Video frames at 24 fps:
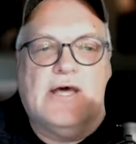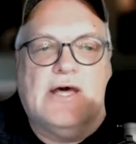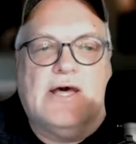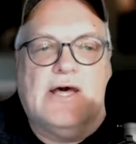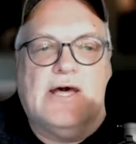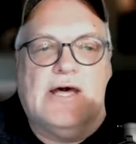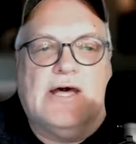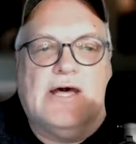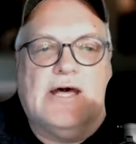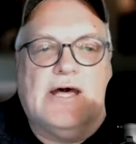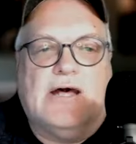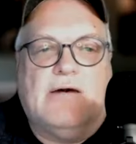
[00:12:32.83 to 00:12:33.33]

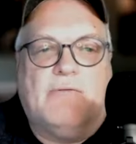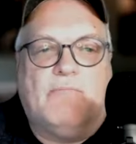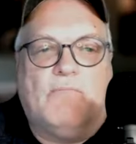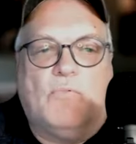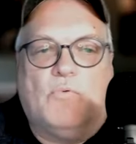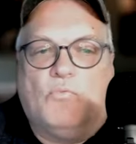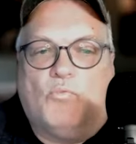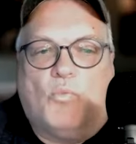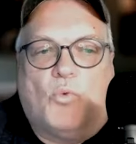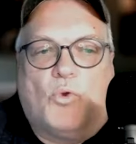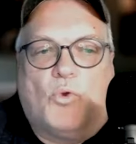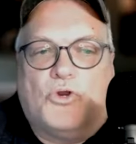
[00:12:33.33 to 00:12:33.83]
Uh,
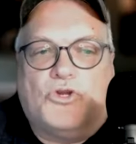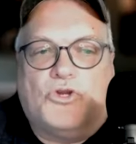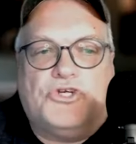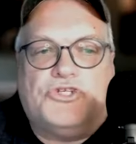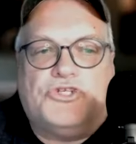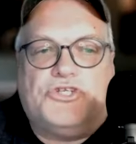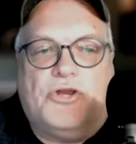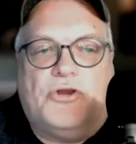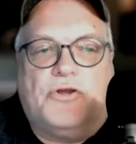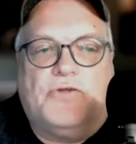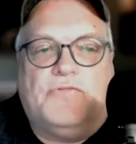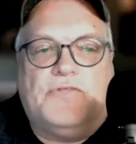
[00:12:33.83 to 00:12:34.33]
we're
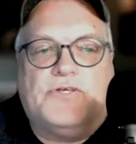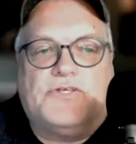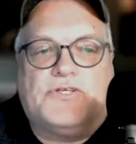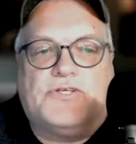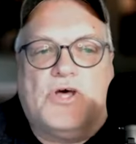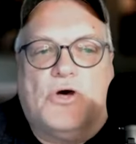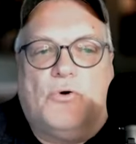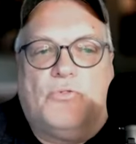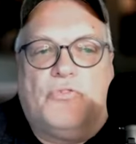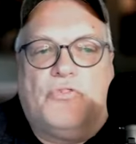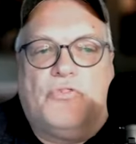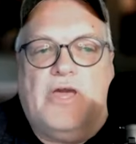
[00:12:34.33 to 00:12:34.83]
just hearing this
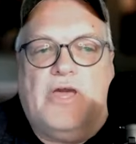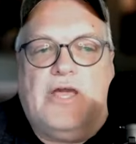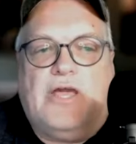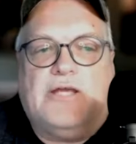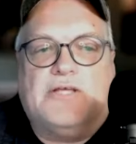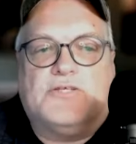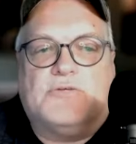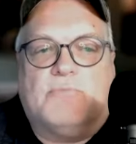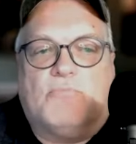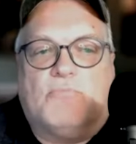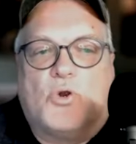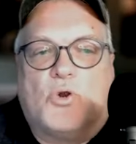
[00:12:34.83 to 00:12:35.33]
whole thing
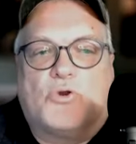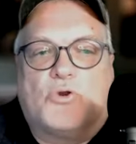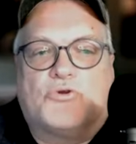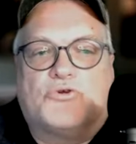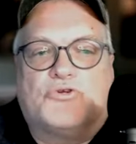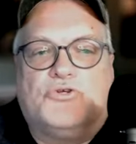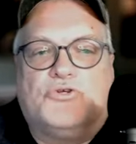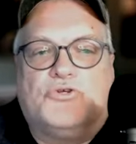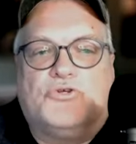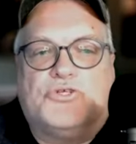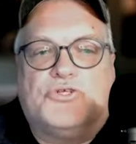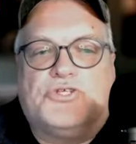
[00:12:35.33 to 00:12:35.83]
as a murder
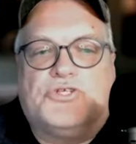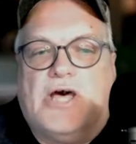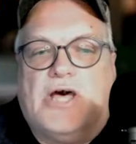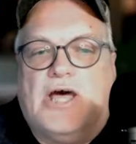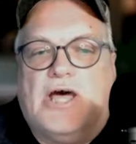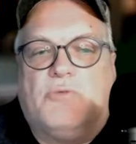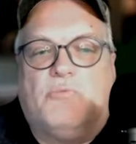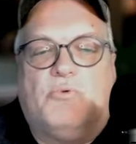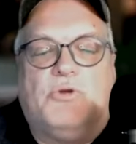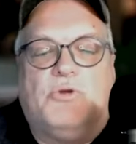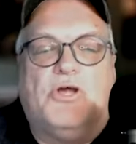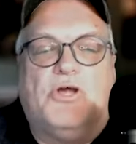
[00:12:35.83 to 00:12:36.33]

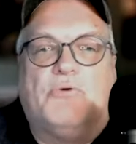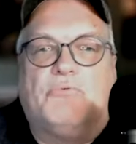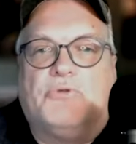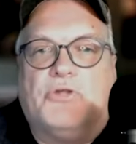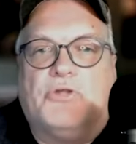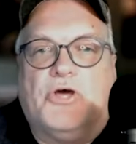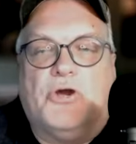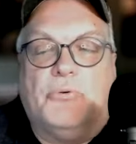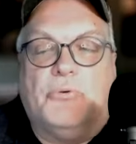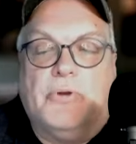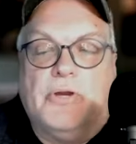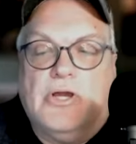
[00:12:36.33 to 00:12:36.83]
suicide. We don't
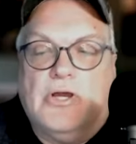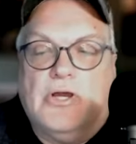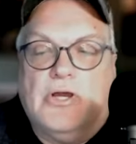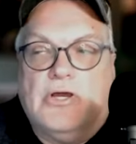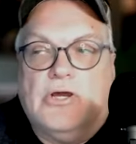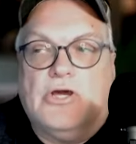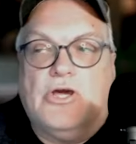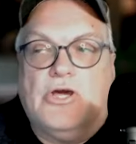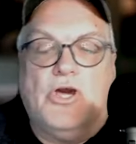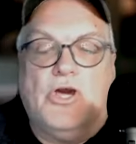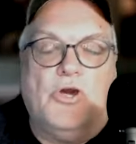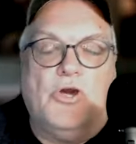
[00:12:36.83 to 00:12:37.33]
know
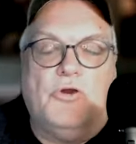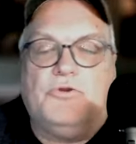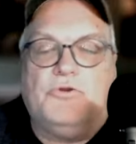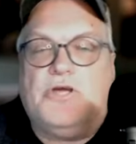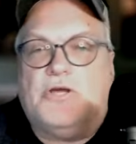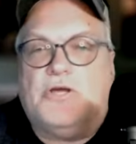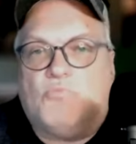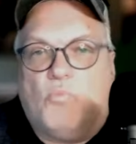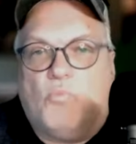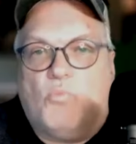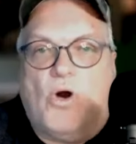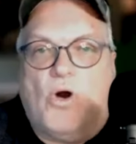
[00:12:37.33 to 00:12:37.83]
who
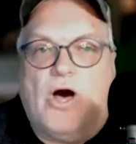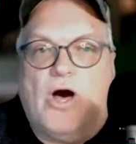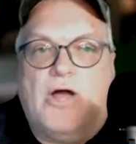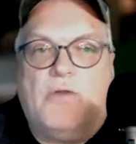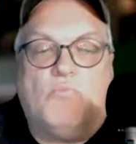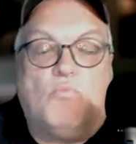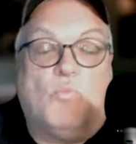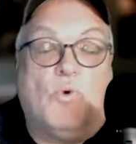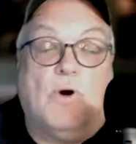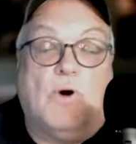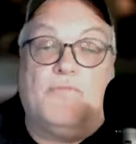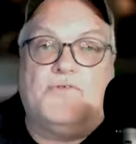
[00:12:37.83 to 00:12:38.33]
did what,
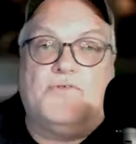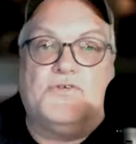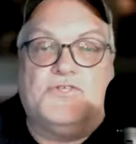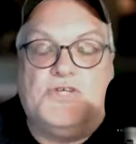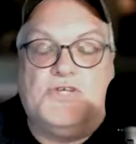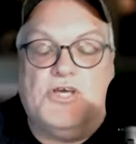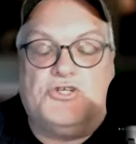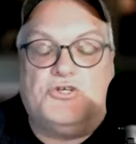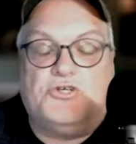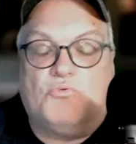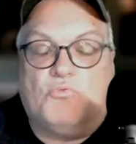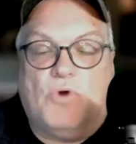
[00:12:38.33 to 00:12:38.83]
what the
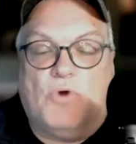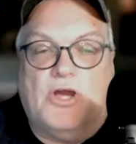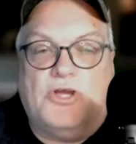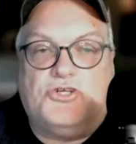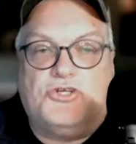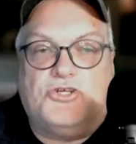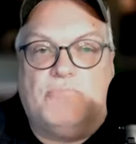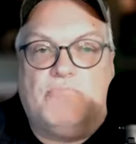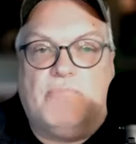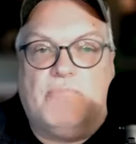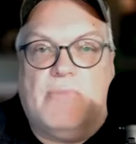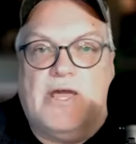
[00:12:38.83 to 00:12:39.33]

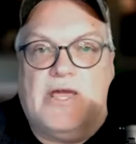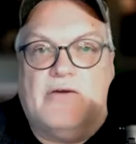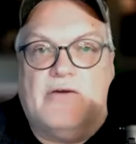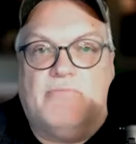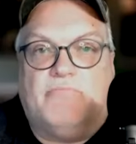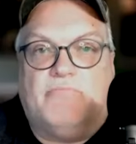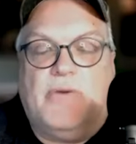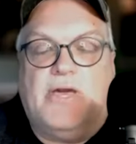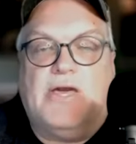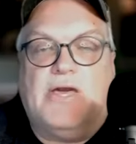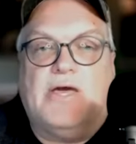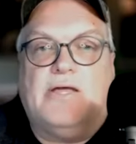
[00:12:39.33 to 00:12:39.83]
situation may
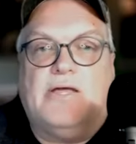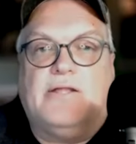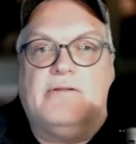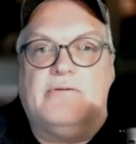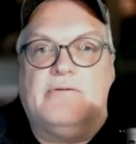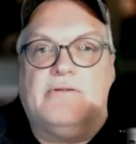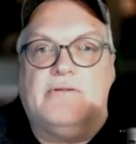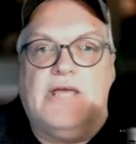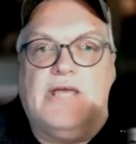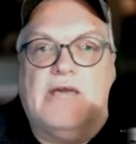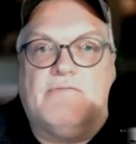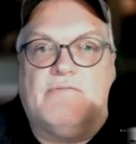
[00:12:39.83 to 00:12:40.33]
have
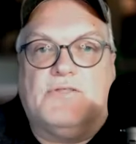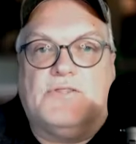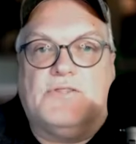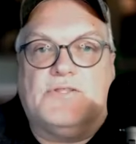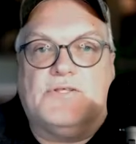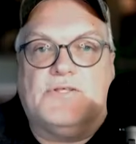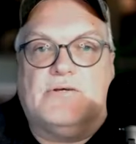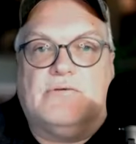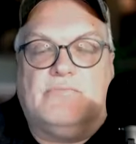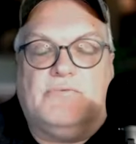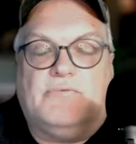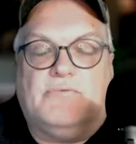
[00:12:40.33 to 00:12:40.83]
been, given
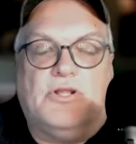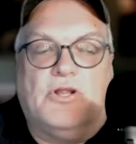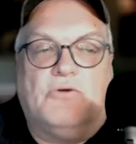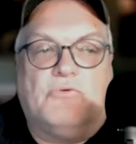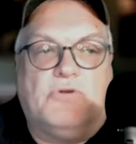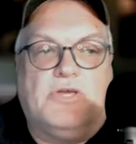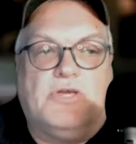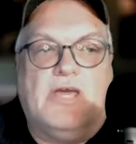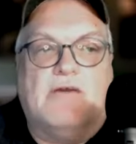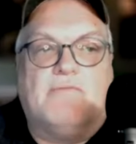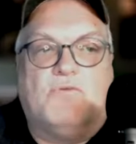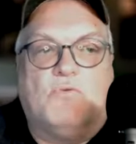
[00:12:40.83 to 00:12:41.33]
the you know
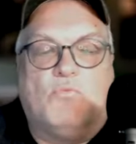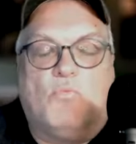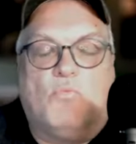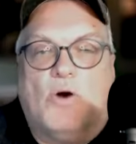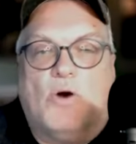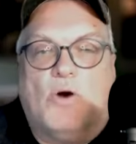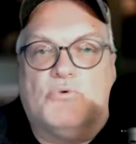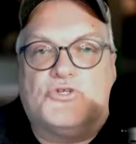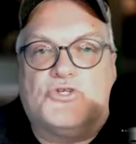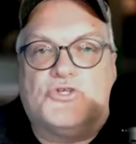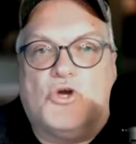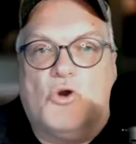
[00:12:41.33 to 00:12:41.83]
given
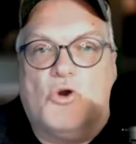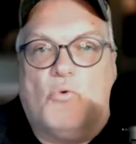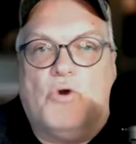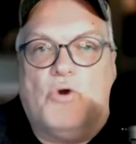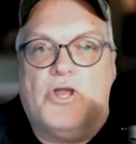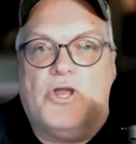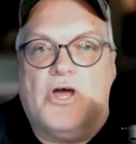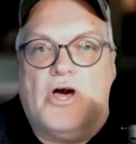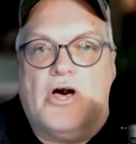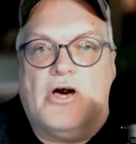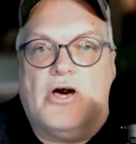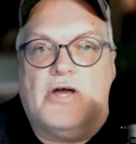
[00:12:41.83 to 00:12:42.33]
what was
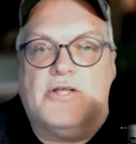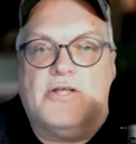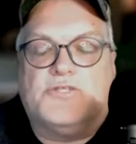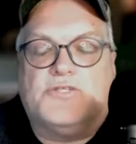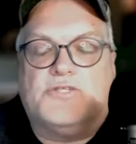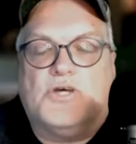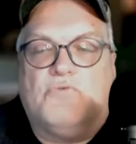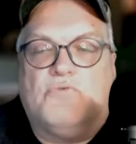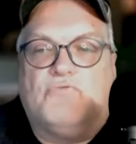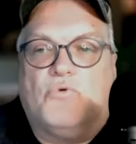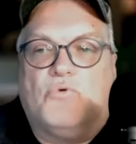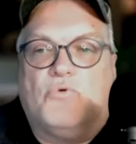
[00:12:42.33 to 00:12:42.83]
going on and
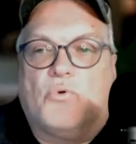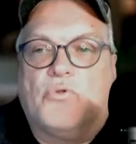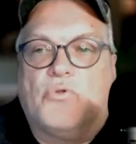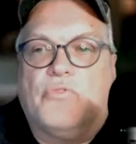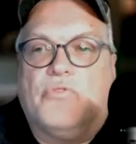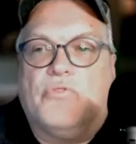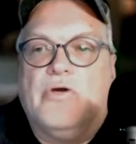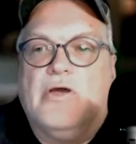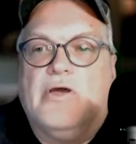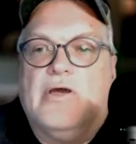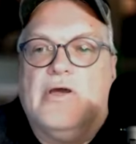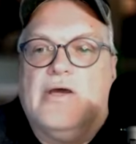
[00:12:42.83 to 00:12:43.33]
so forth
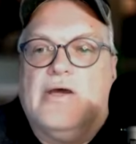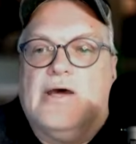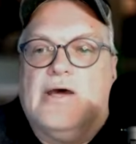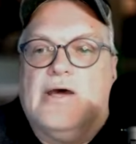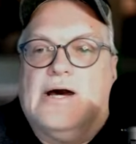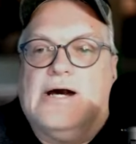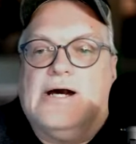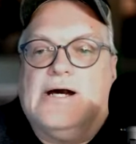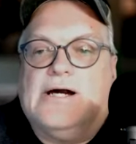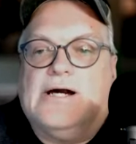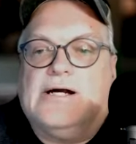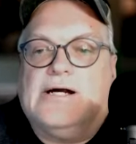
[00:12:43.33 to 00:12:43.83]

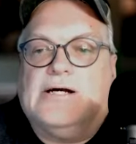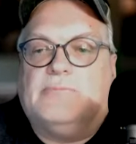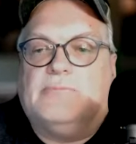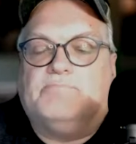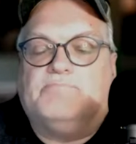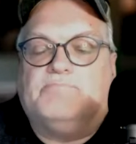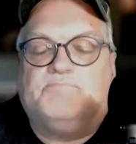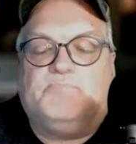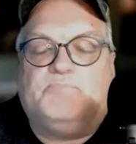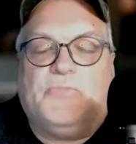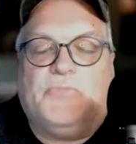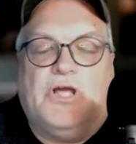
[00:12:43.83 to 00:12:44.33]
um,
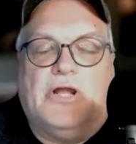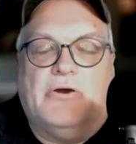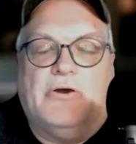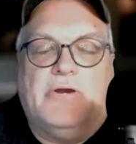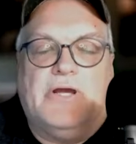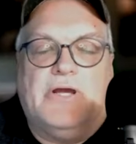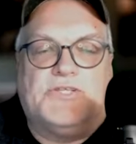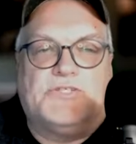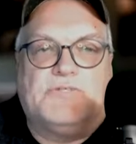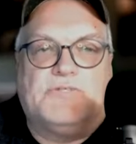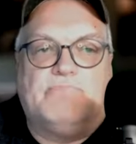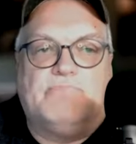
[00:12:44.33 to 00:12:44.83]
you know,
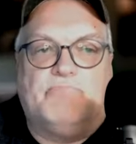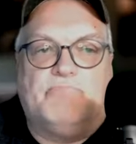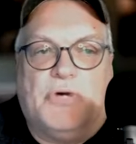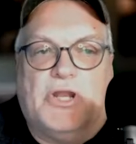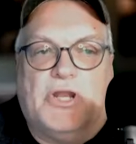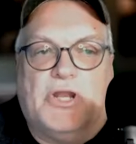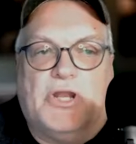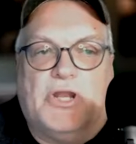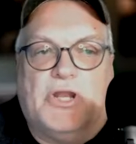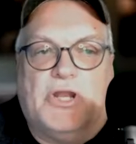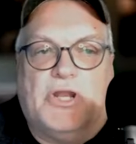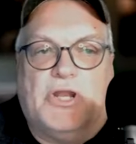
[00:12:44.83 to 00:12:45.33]
it's but
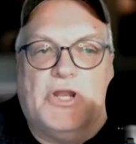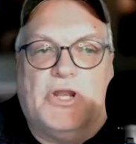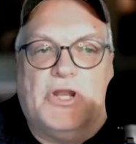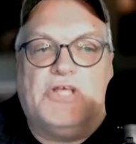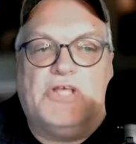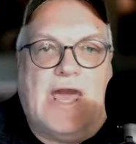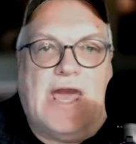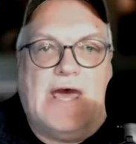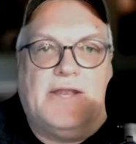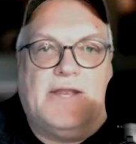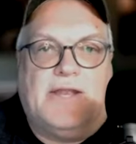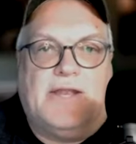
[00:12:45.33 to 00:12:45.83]
it's just
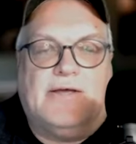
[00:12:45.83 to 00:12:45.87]
sad.